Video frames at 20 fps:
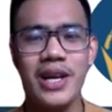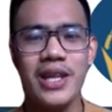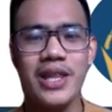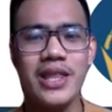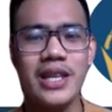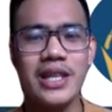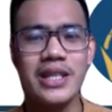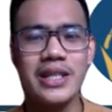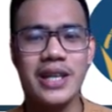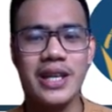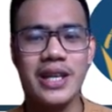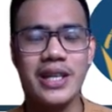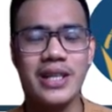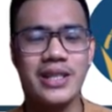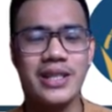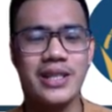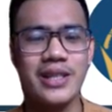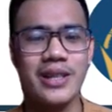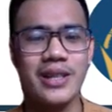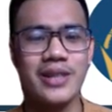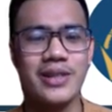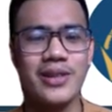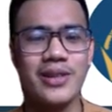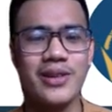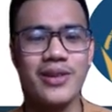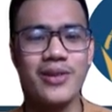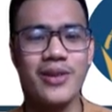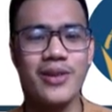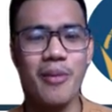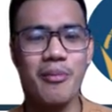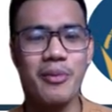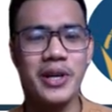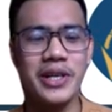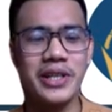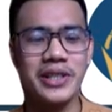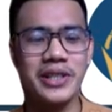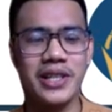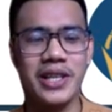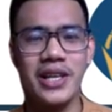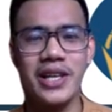This is Sir
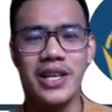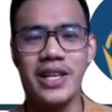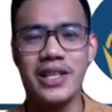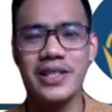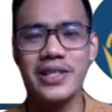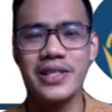Robert T.